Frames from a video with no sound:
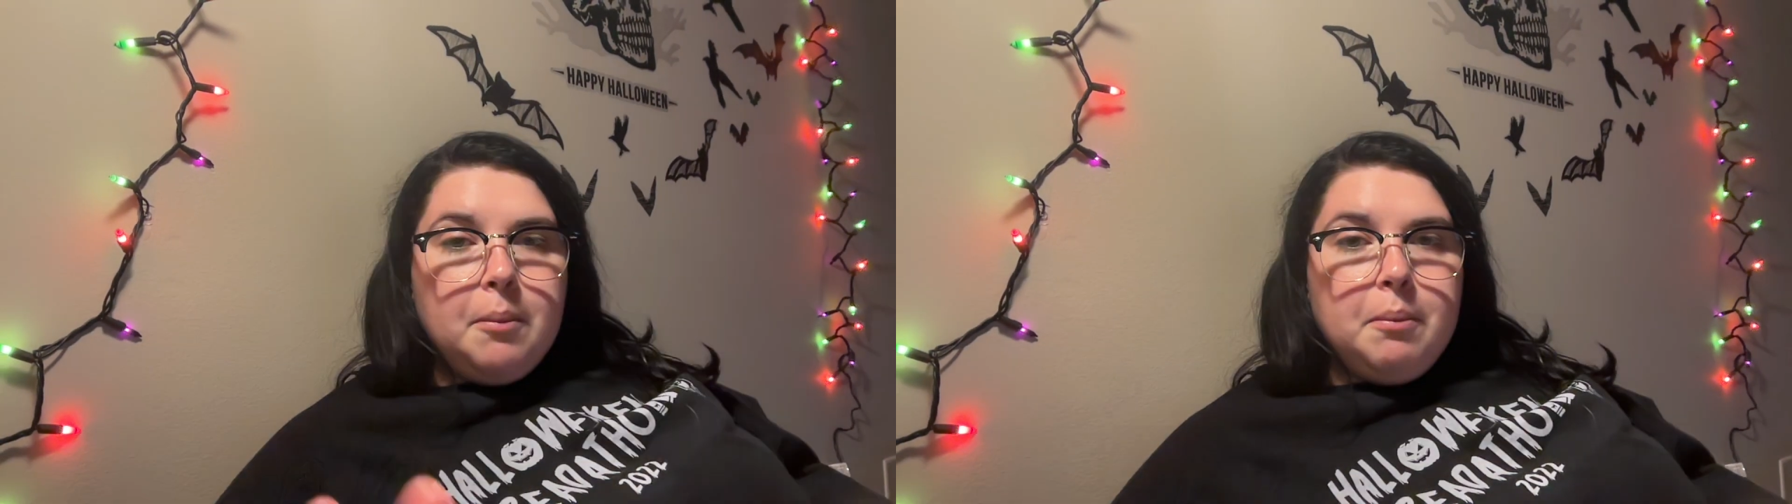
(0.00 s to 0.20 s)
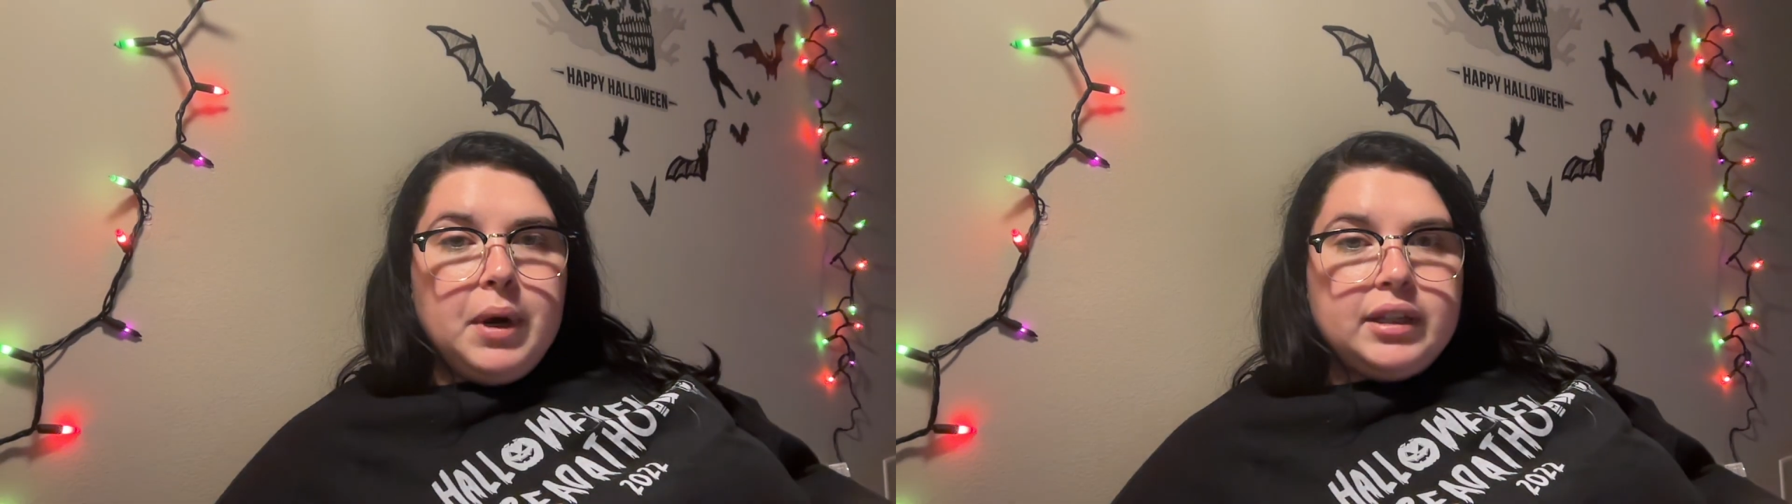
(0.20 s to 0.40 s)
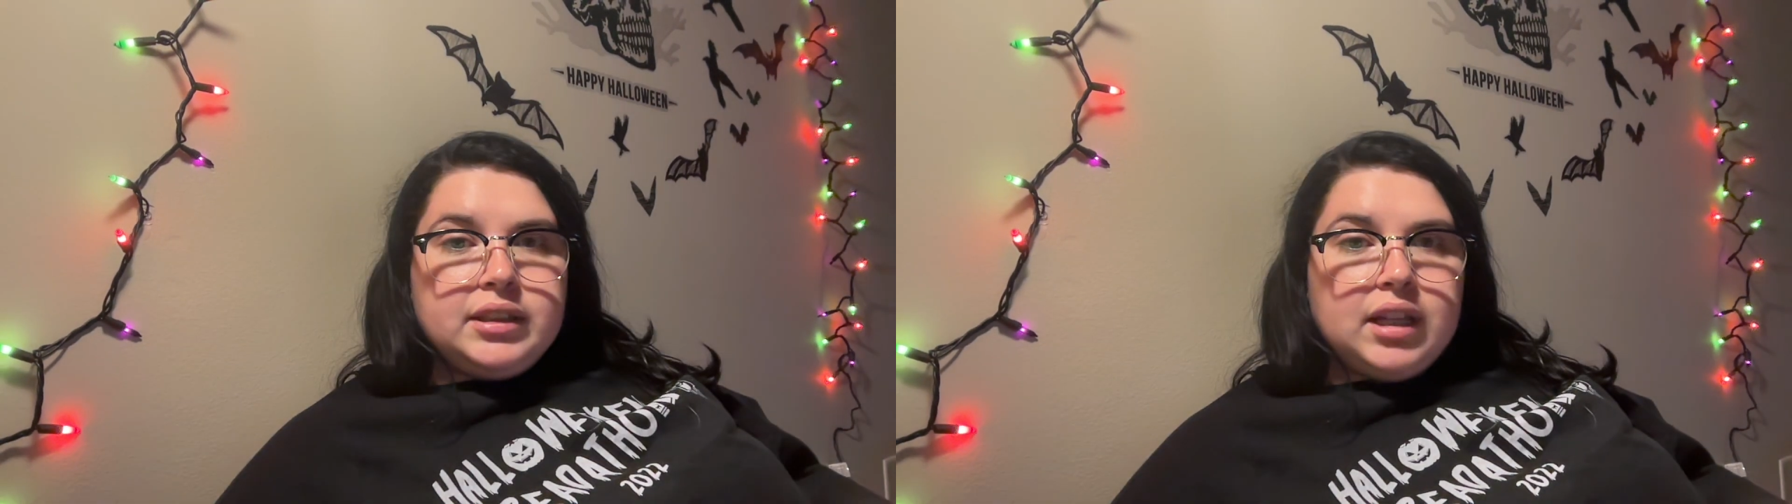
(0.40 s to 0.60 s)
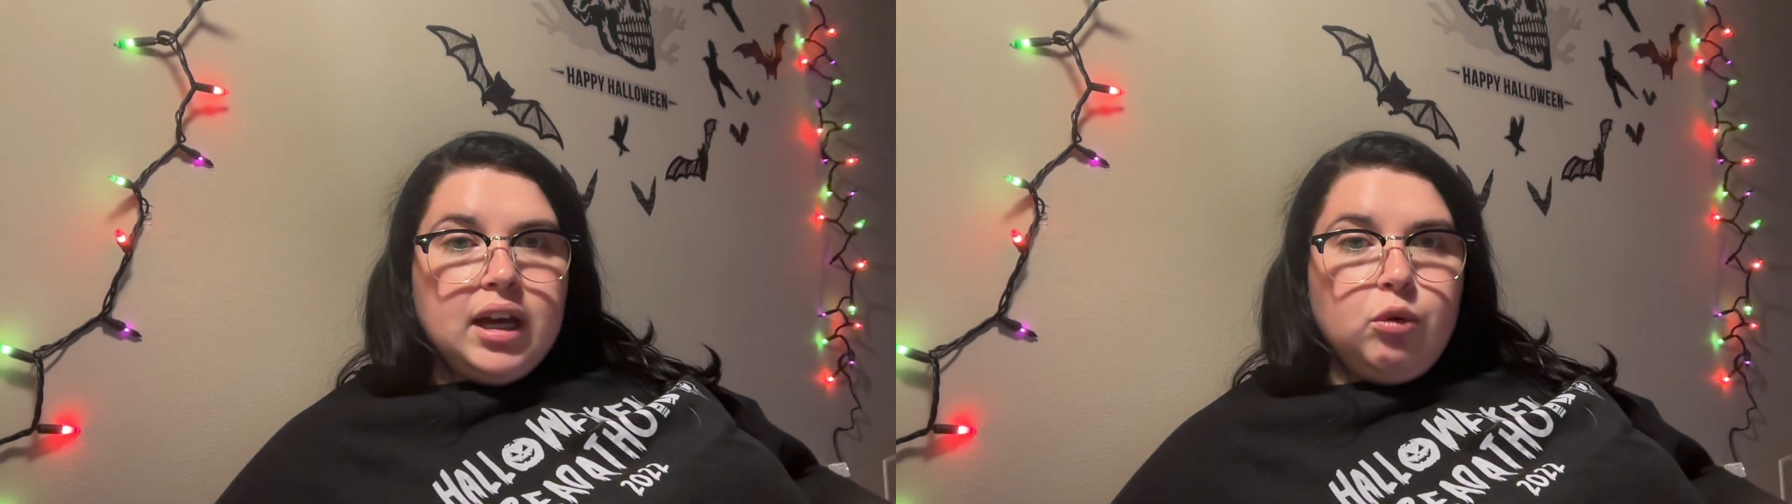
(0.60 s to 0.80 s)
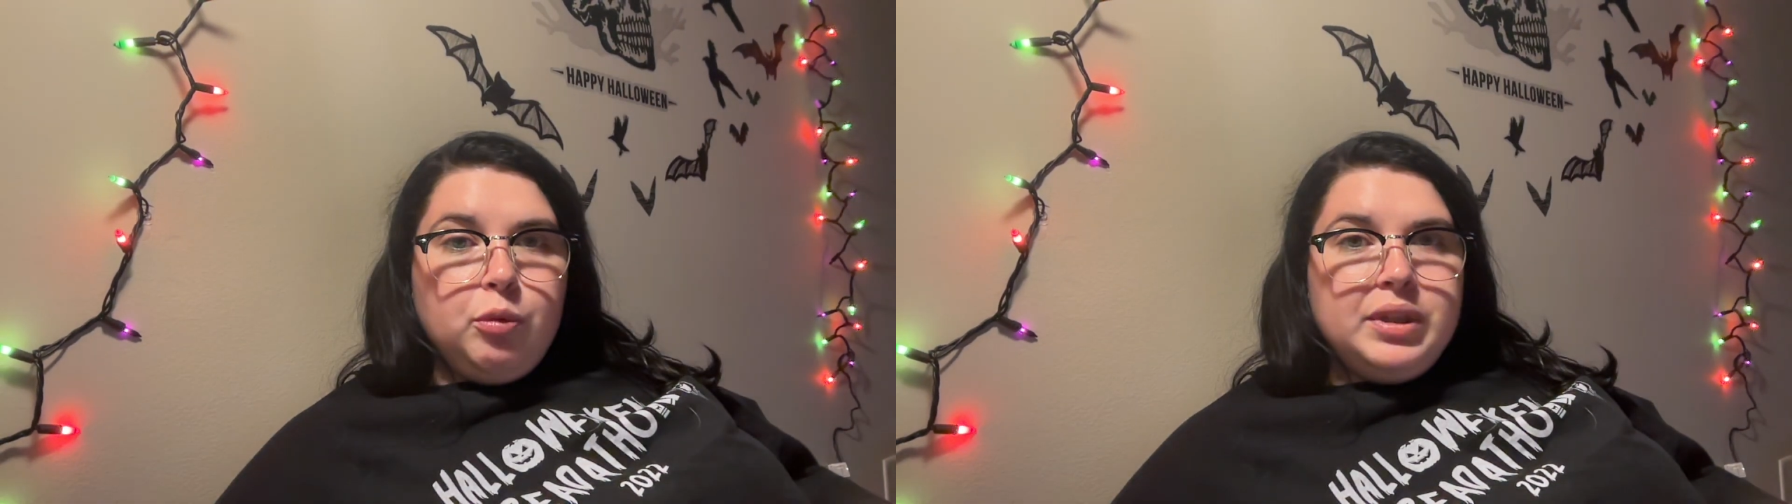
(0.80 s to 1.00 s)
but I
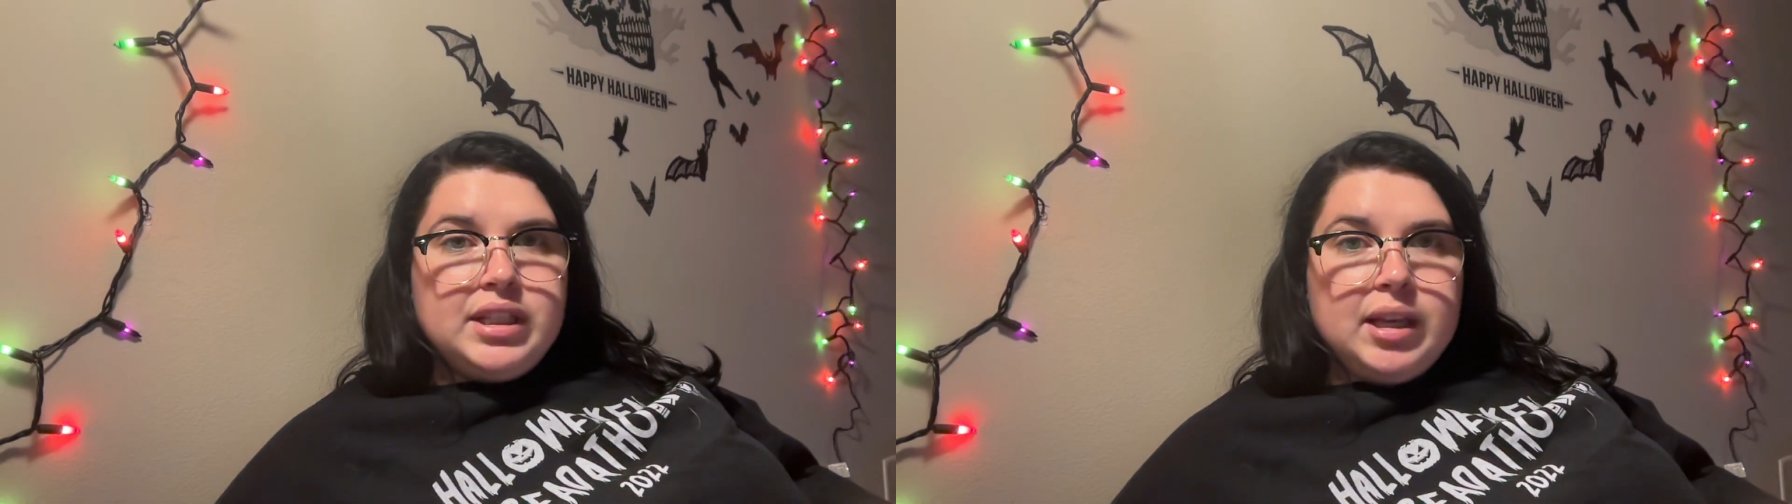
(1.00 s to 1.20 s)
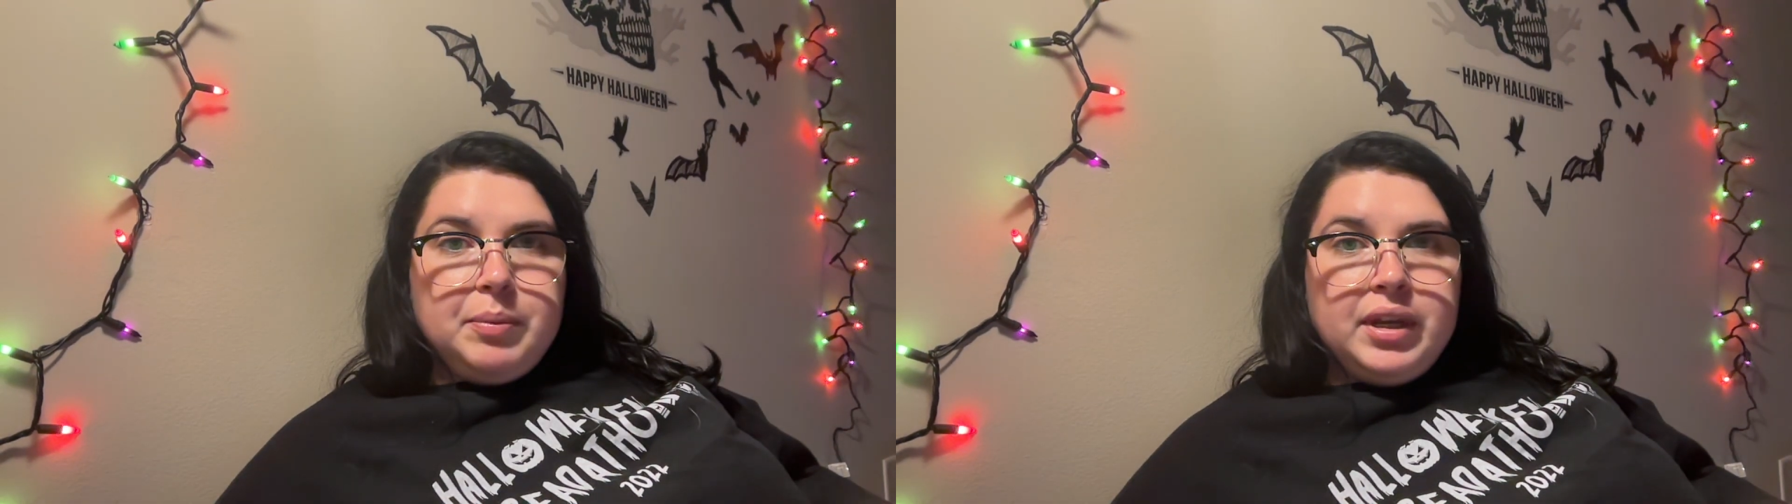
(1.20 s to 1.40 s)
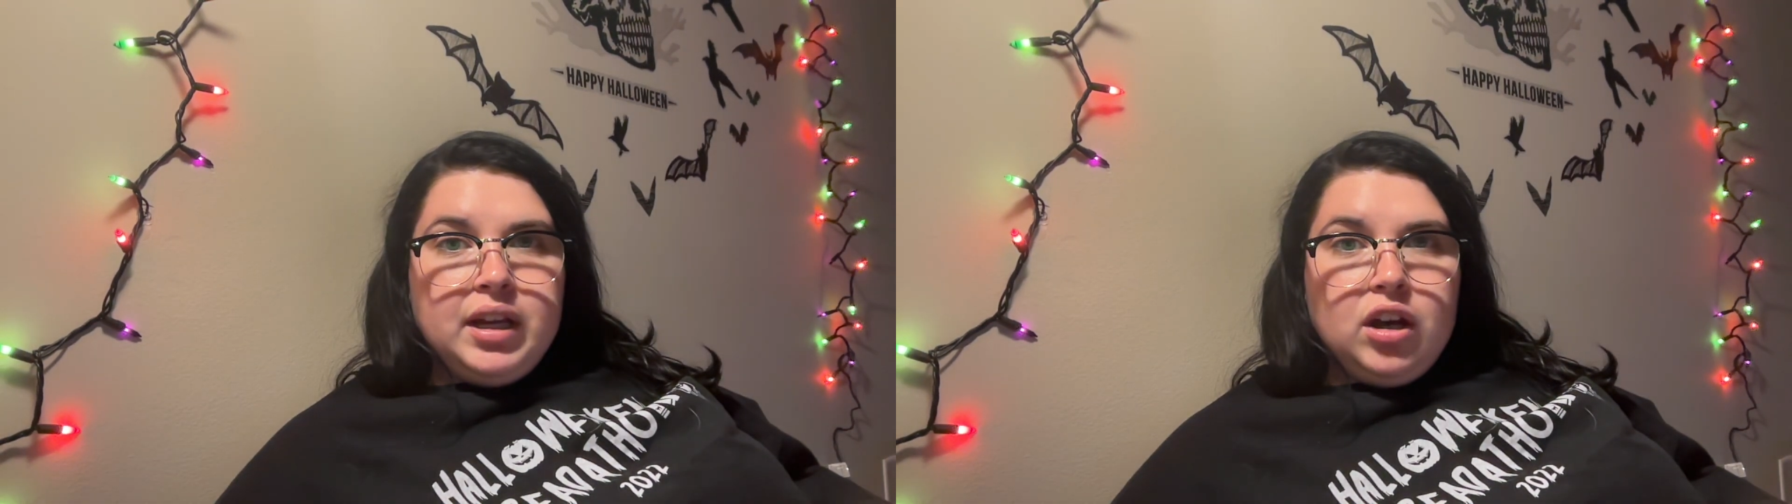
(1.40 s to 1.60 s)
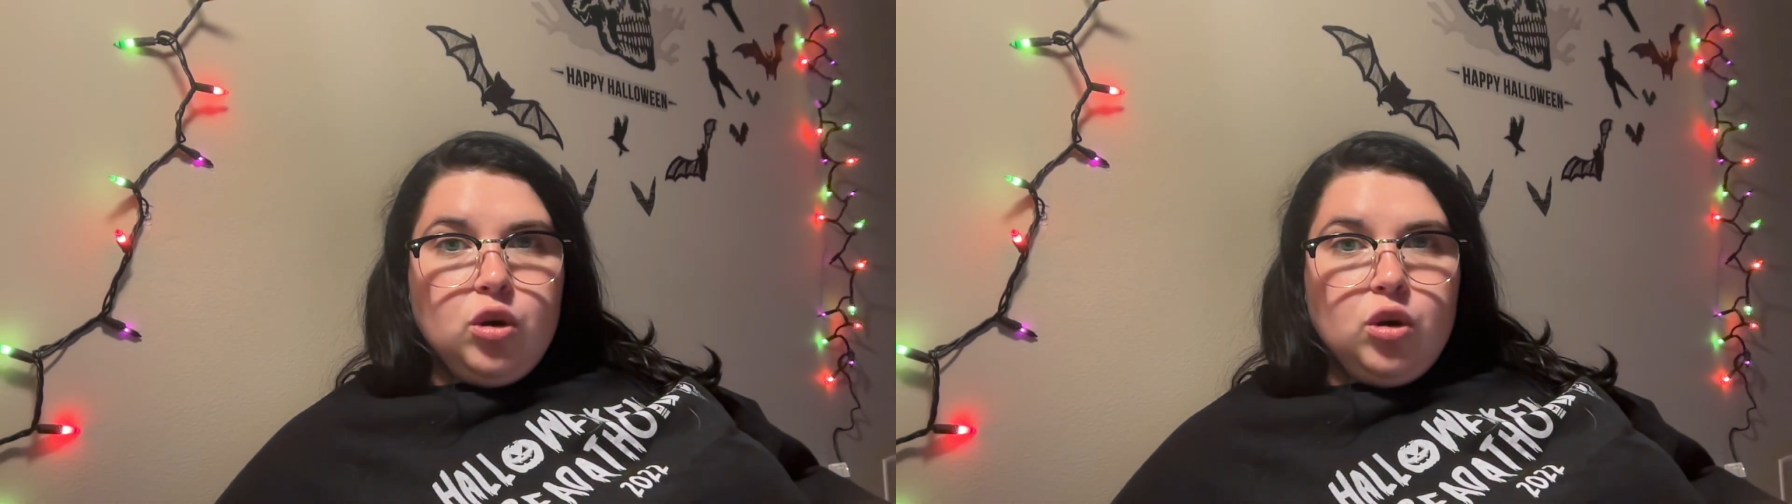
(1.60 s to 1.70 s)
will be skipping